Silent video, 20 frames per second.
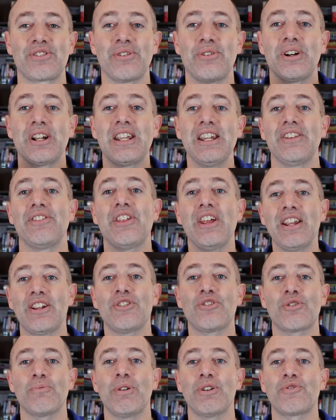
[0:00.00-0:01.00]
So again,
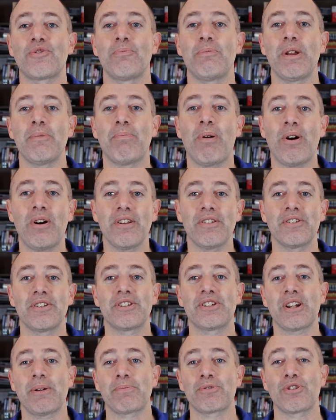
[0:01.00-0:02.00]
thank you so much for being part of the
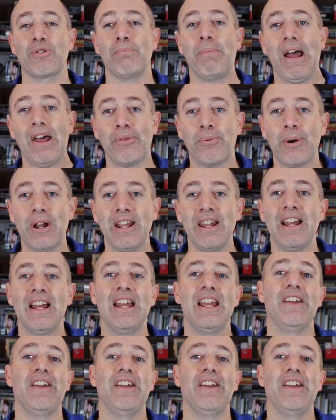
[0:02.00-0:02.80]
Discipleship Pathway.